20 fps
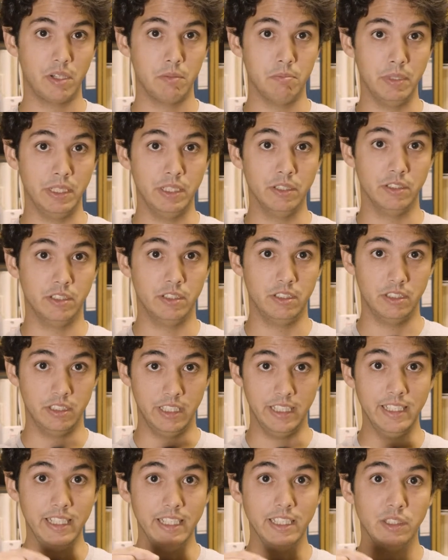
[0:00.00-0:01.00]
because
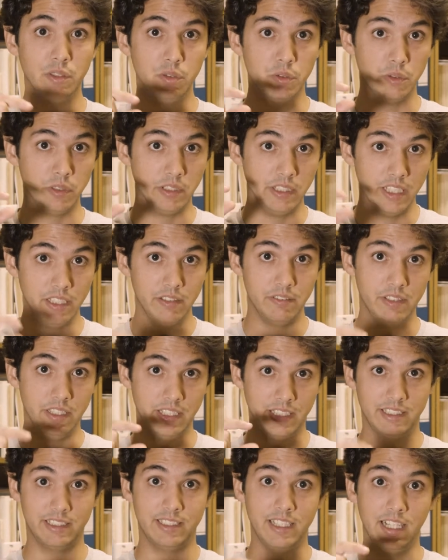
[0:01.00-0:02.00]
they need to give the
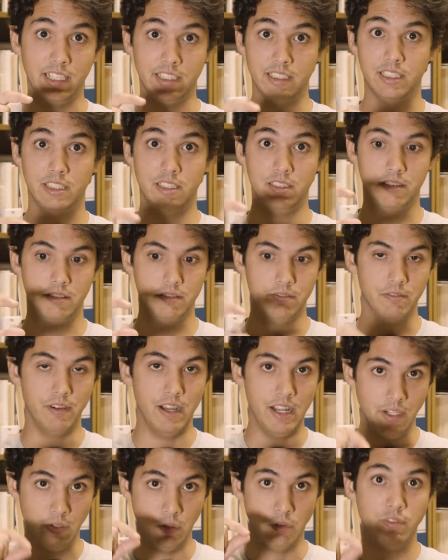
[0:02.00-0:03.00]
exact
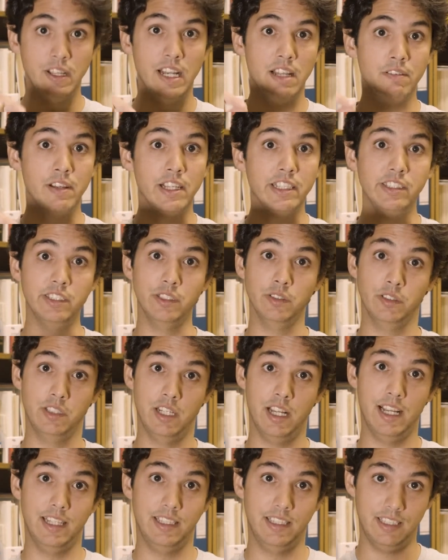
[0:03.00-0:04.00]
value of elevation
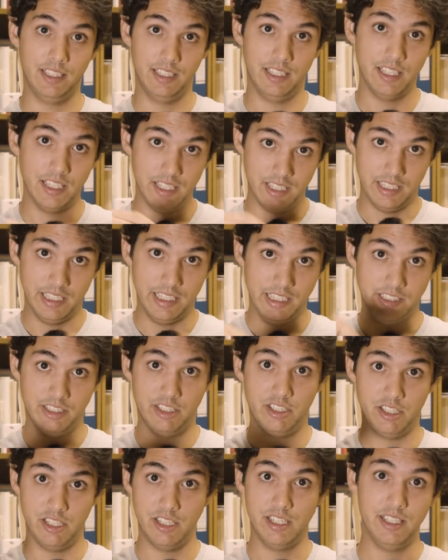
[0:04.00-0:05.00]
at
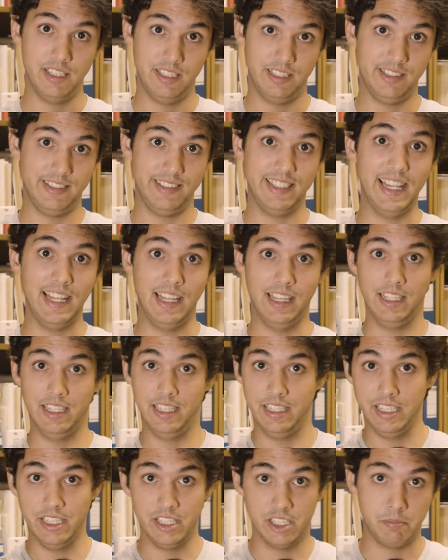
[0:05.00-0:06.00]
each cell
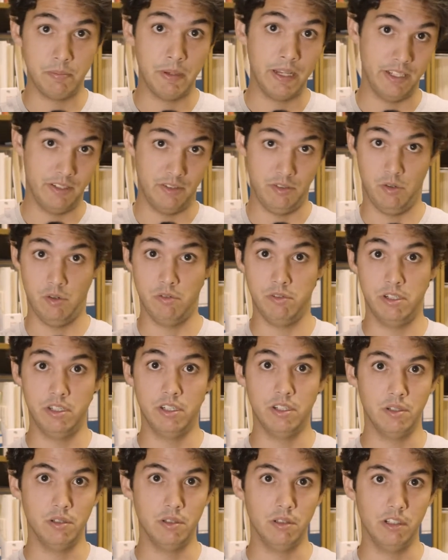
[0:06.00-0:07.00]
in space over
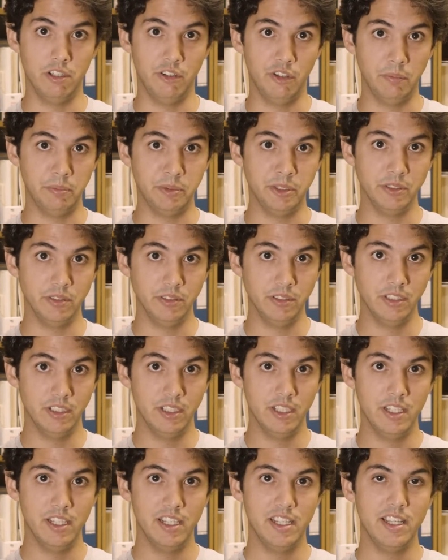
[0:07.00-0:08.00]
the whole eruption.
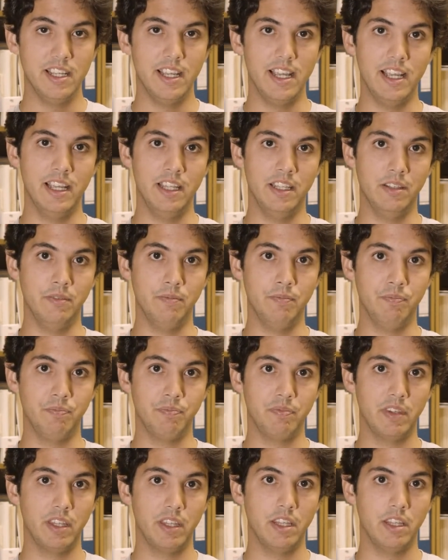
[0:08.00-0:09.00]
And
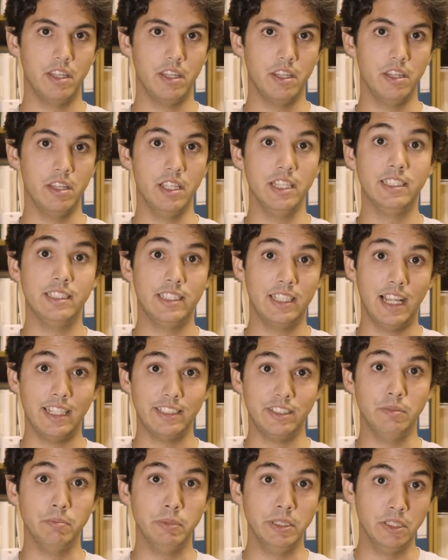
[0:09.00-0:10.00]
this
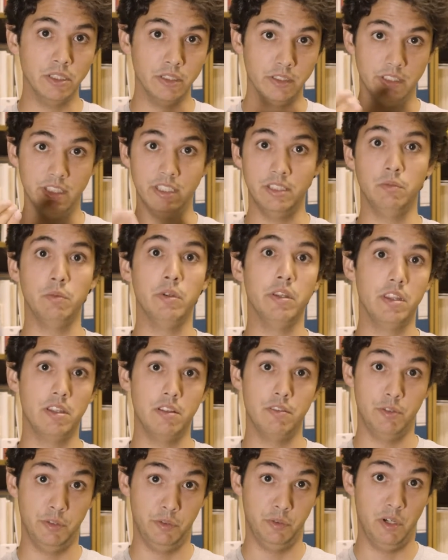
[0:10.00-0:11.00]
has to be done then with
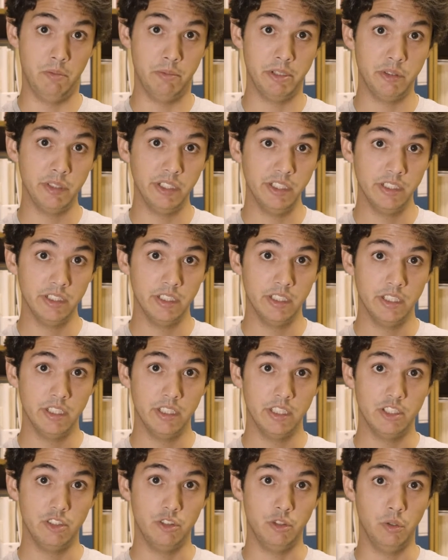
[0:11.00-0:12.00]
photogrammetry.
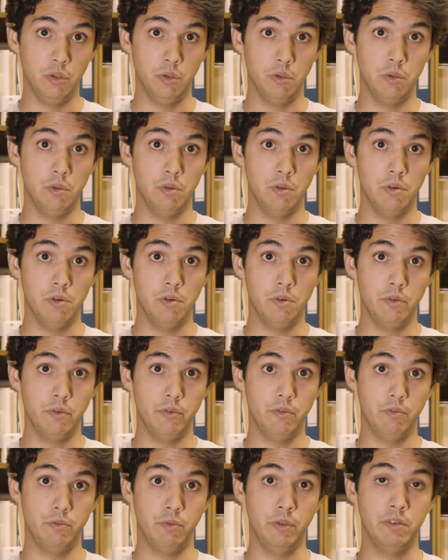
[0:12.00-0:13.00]
So
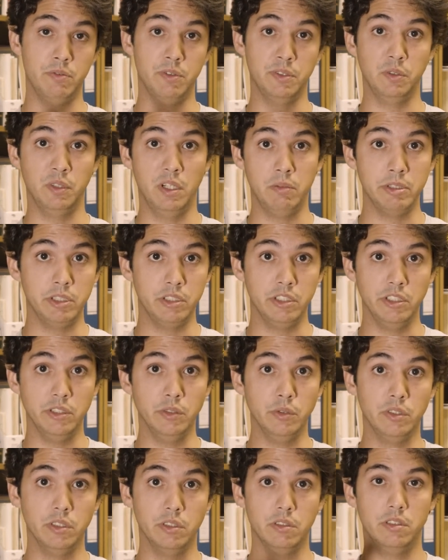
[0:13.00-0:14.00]
with photogrammetry,
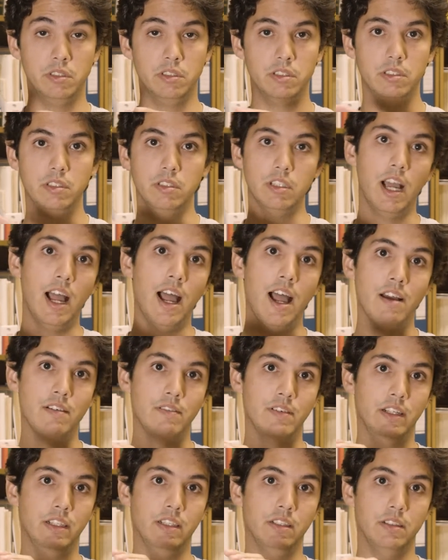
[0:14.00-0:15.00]
you could
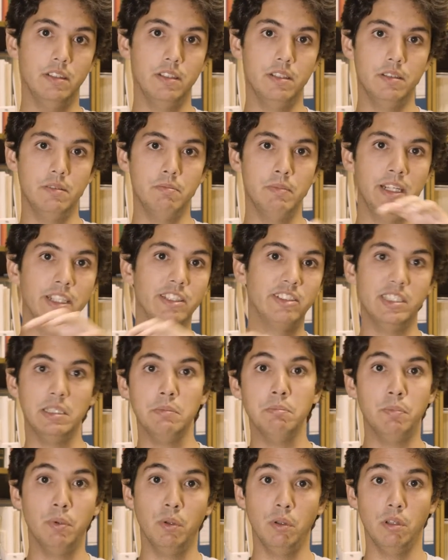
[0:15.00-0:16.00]
have like a very
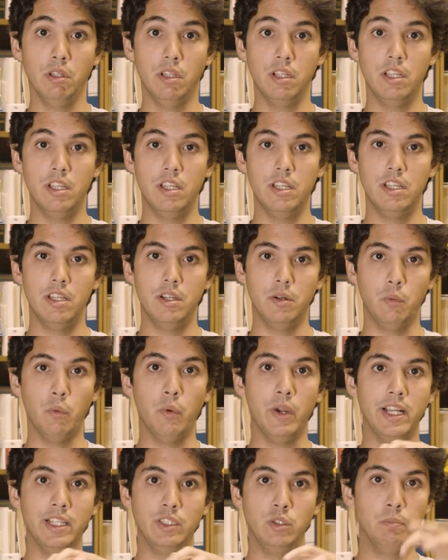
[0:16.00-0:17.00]
simple
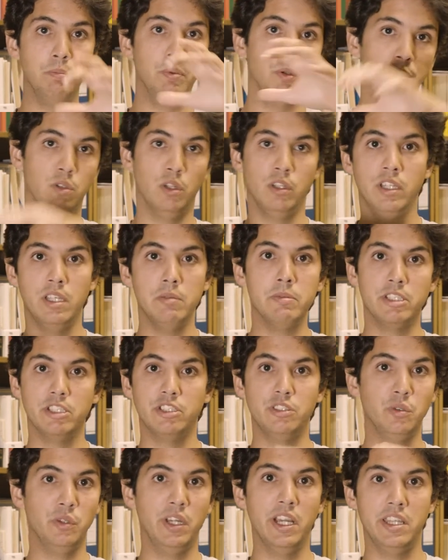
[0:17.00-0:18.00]
way to put all the images
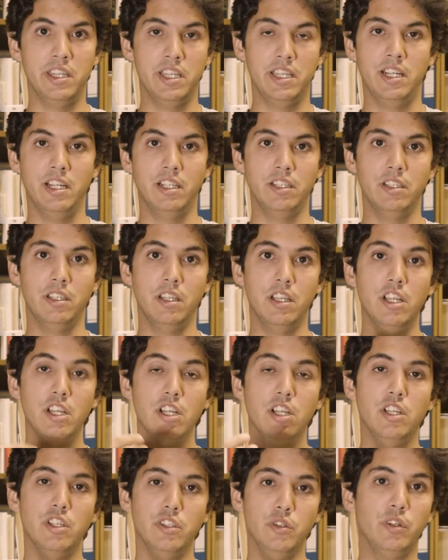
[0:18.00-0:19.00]
together, and
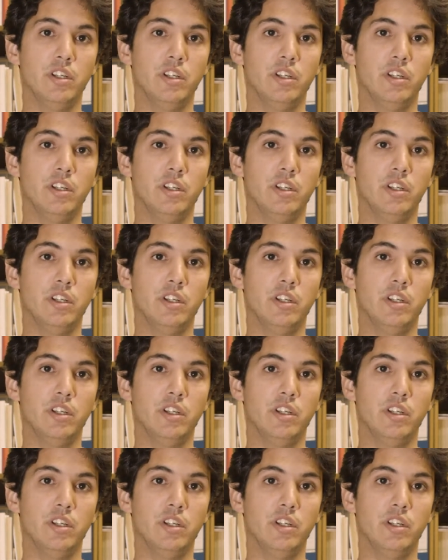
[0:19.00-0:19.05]
you